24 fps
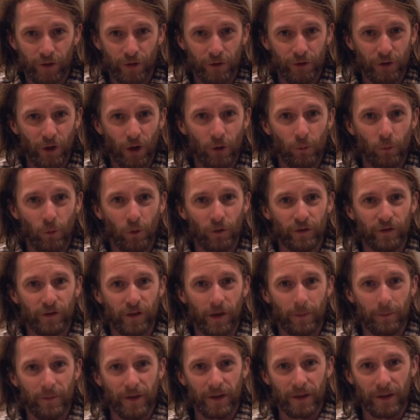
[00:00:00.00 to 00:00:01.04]
You don't want
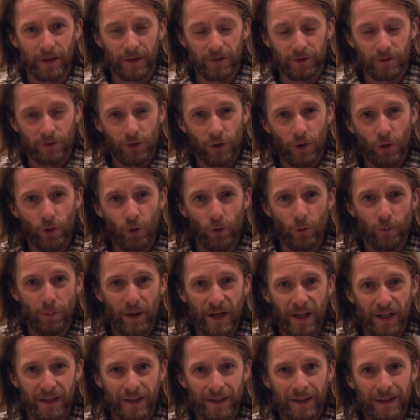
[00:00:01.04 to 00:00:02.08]
something too
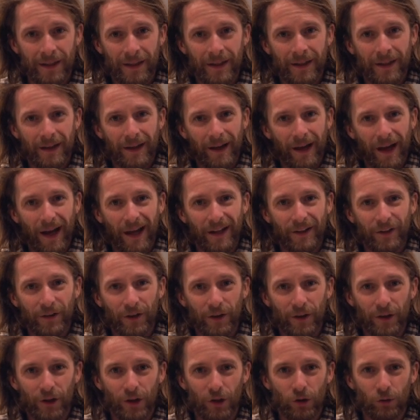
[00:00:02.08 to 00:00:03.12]
big and
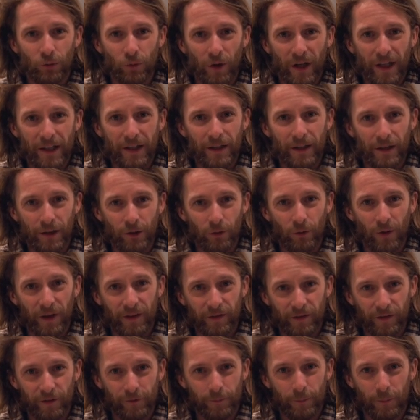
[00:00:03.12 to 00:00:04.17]
a great
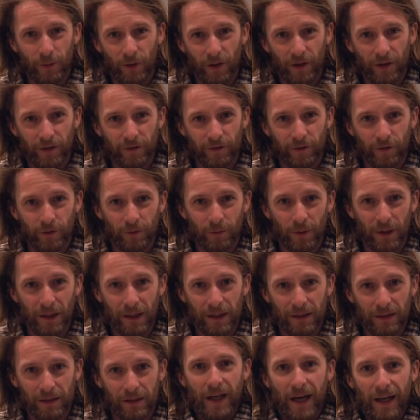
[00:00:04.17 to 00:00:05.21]
aggressive price as
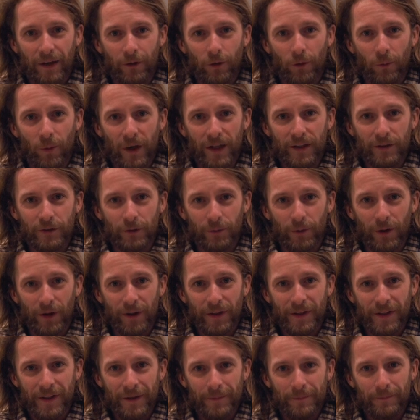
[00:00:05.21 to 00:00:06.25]
well. Cannot wait to
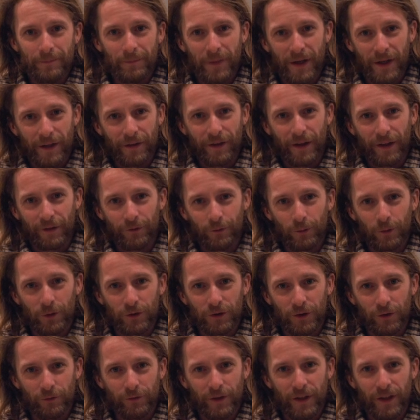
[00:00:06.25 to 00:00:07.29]
ride it. Many thanks for
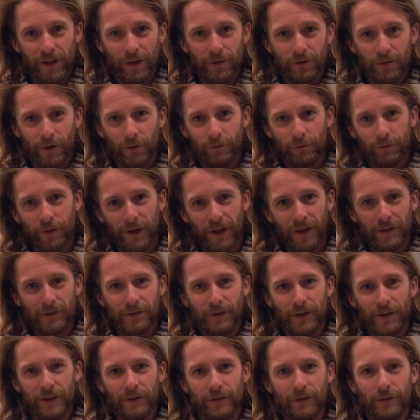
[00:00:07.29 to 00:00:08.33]
watching the video. Don't forget to
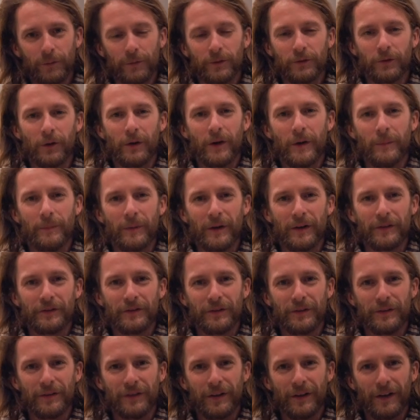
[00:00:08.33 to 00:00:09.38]
hit the subscribe
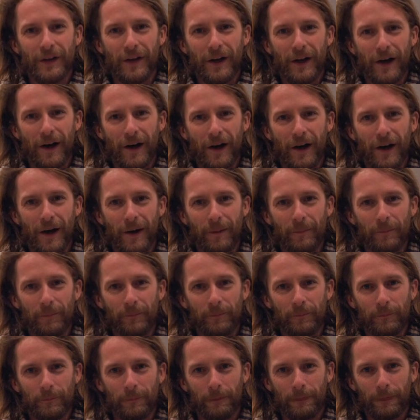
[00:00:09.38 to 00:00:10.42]
button.
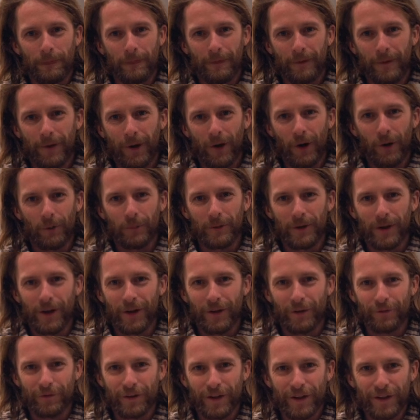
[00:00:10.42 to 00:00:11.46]
Um, hope you
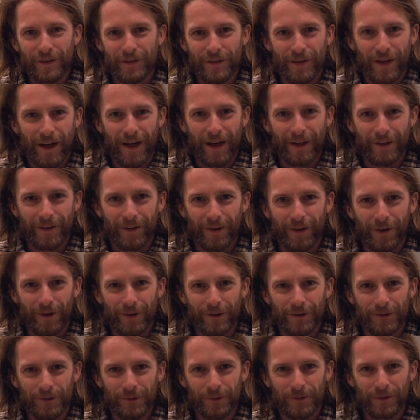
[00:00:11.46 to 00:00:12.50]
liked the vid and I
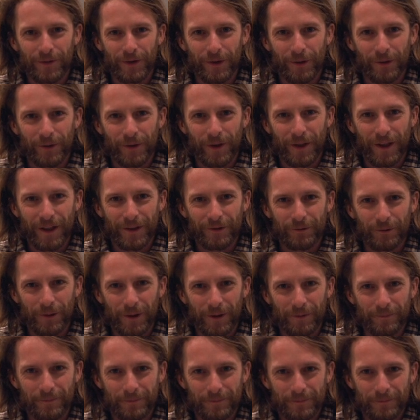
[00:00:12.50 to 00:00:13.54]
shall see you in the next
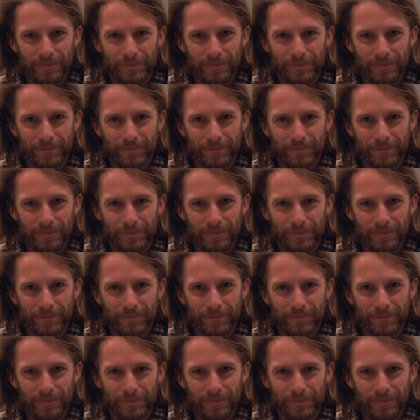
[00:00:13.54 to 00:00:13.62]
one.